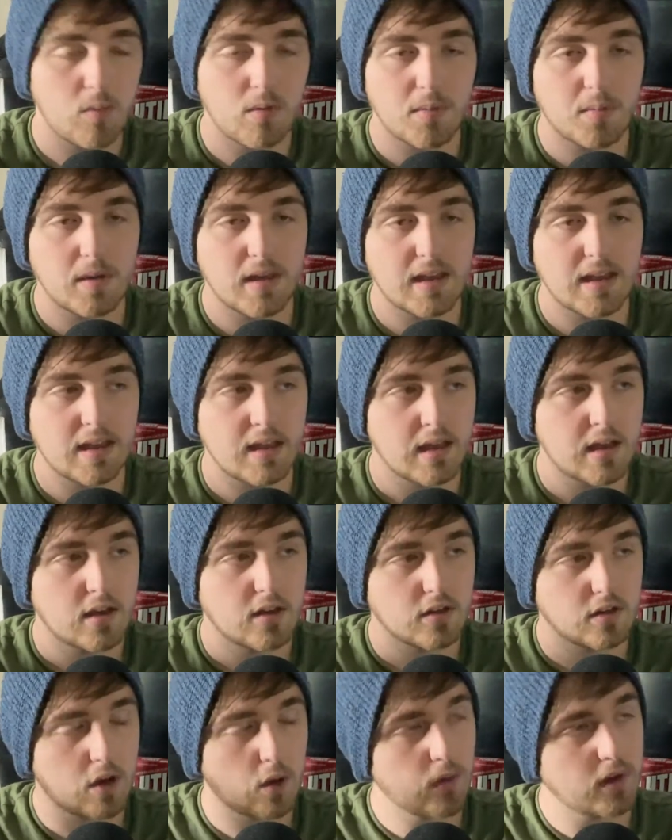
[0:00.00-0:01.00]
would be
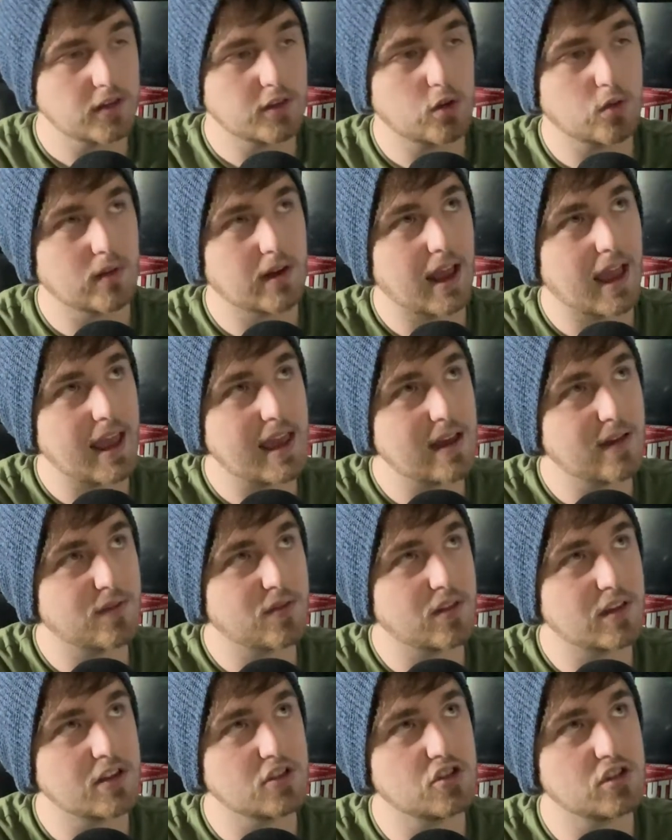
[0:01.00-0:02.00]
going to an
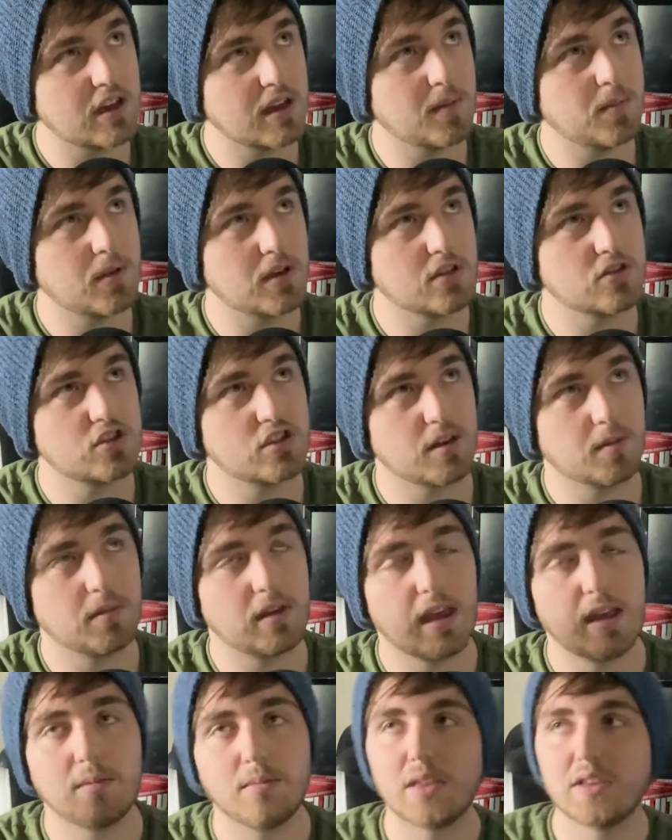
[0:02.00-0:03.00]
AFC championship
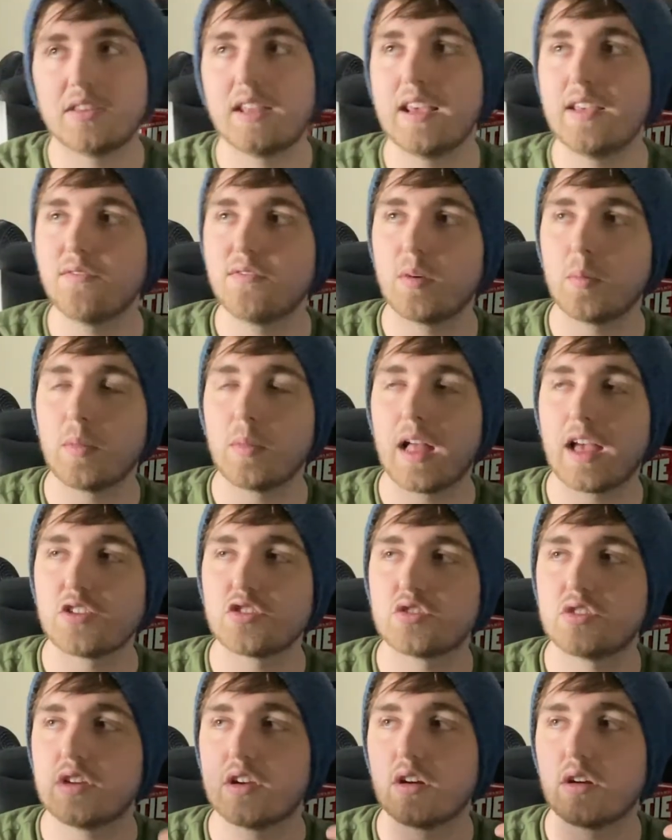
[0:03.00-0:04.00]
game? The team from
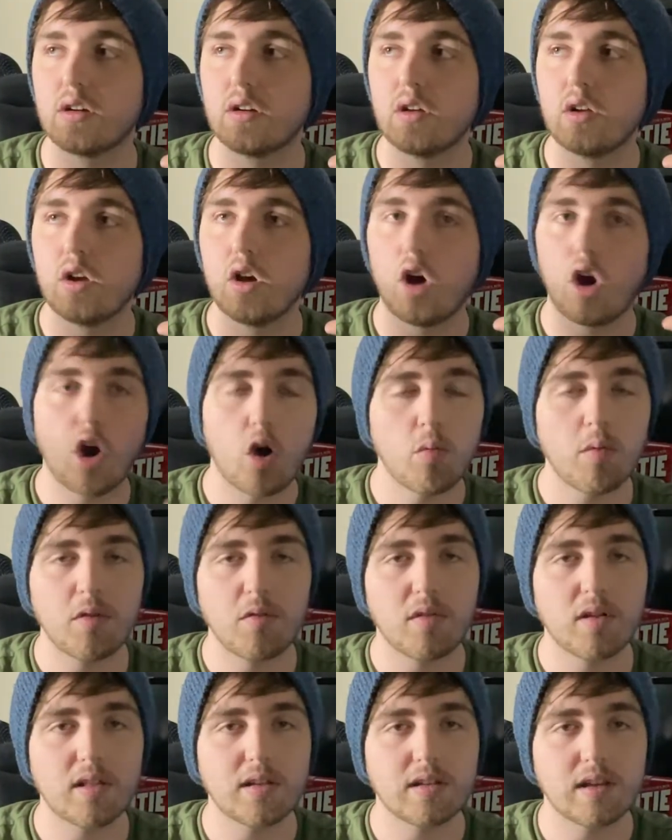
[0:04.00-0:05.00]
last year, all we
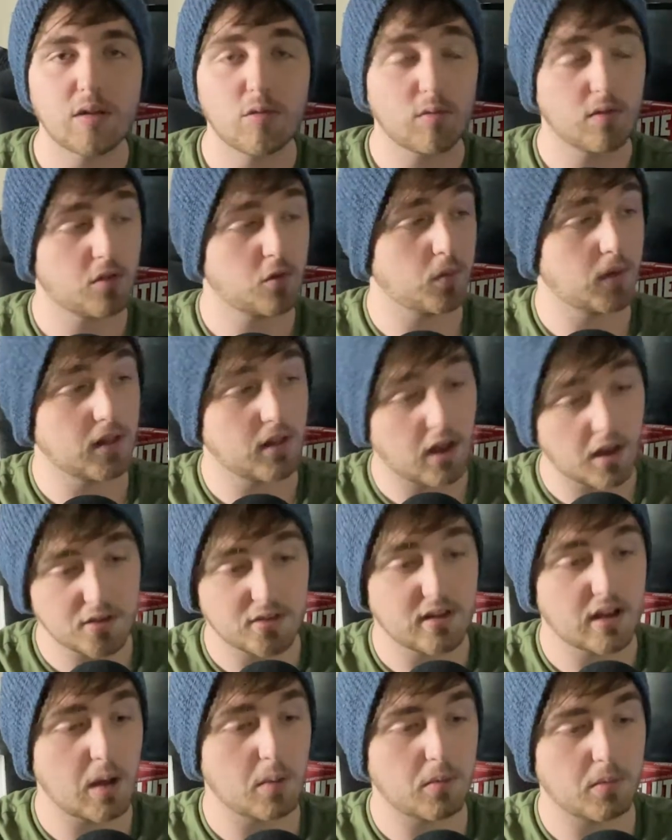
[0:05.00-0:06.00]
really did was we
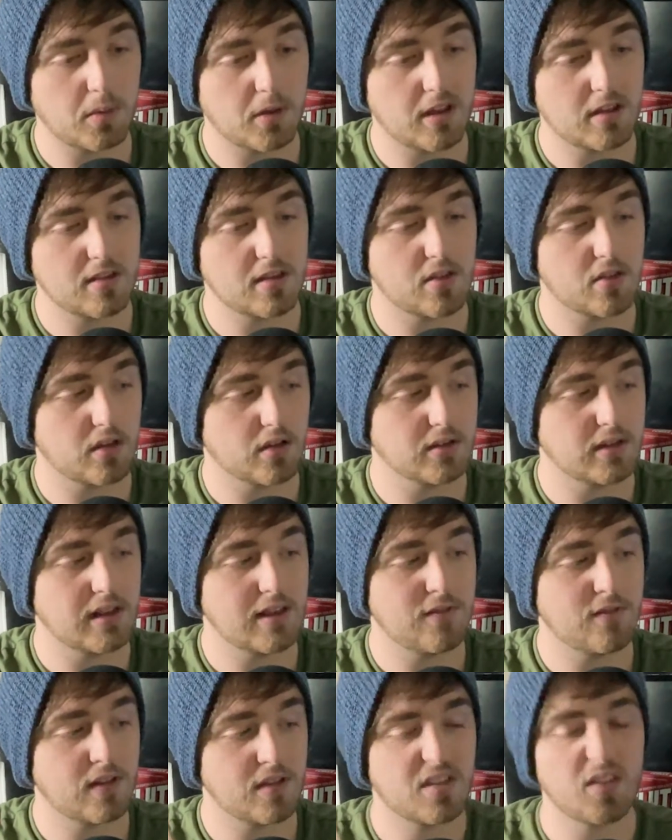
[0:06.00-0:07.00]
lost a couple pieces on
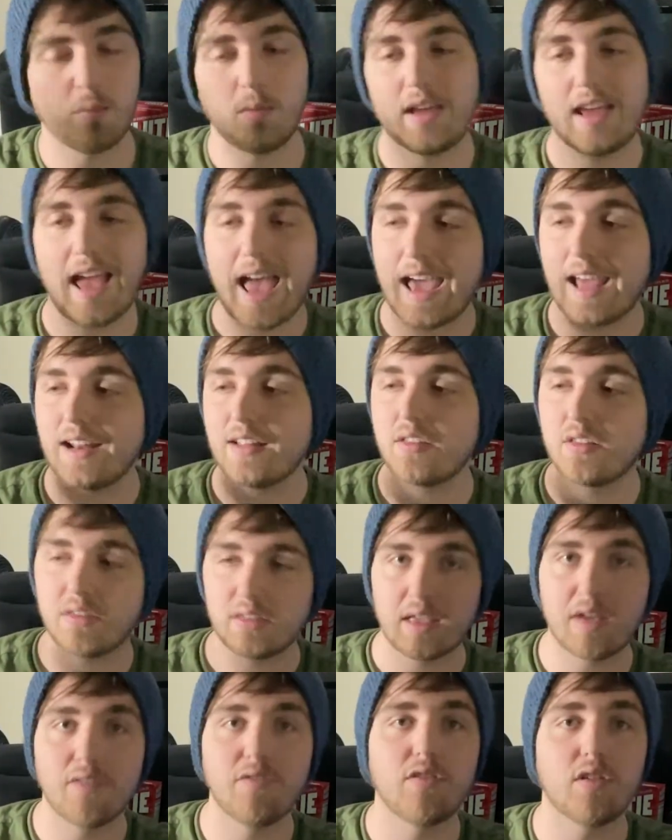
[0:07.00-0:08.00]
defense, and we added
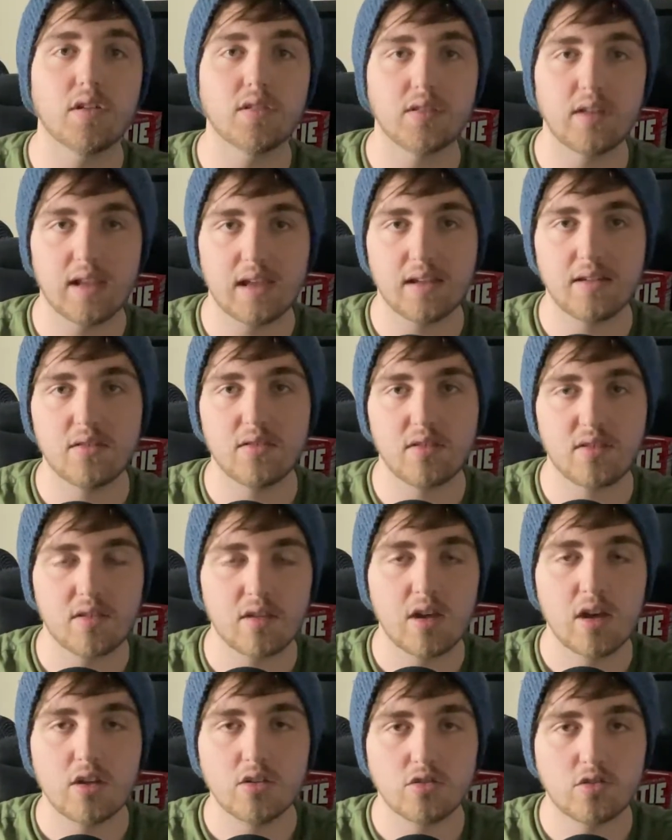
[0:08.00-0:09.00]
Stephon Diggs
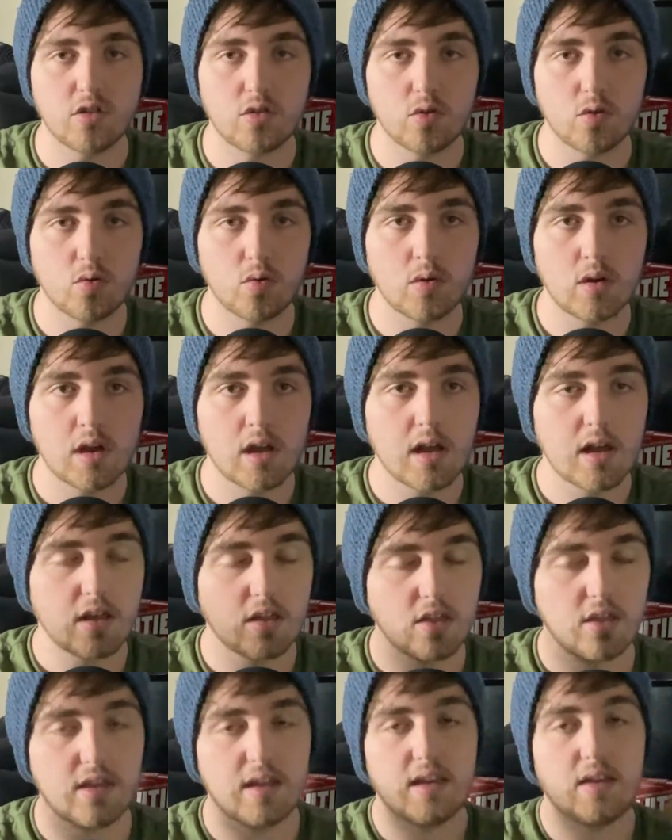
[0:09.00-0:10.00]
to
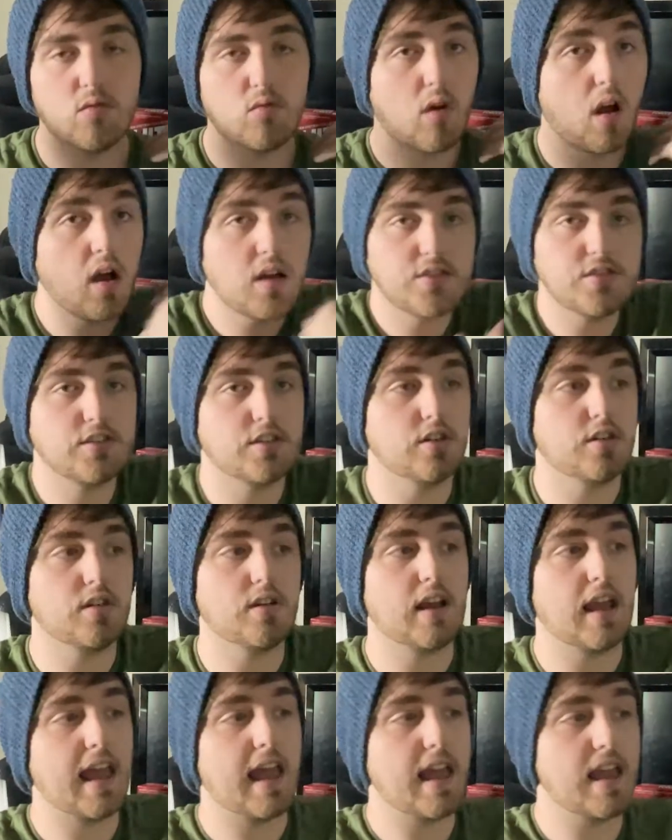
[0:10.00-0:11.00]
the
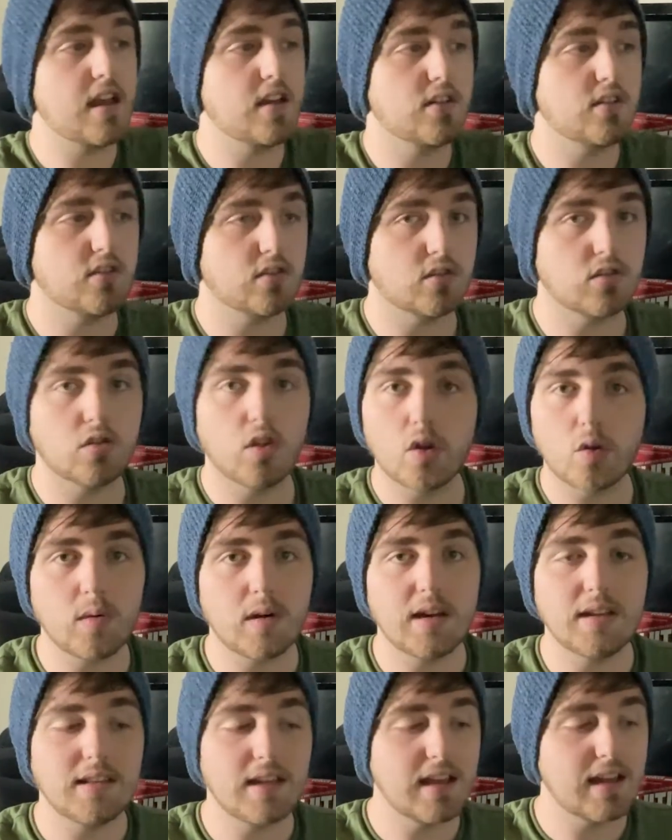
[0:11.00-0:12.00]
roster, and look
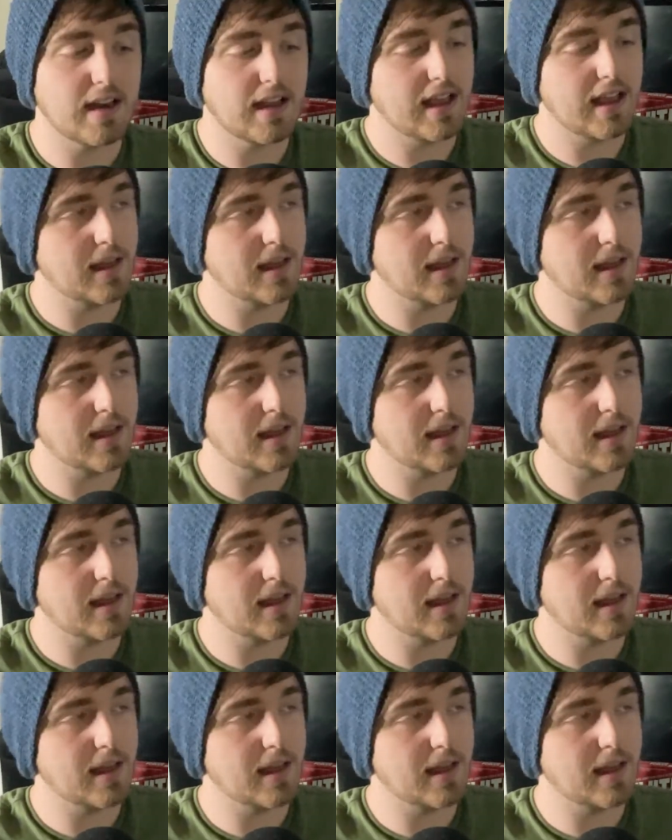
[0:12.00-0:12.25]
what it did.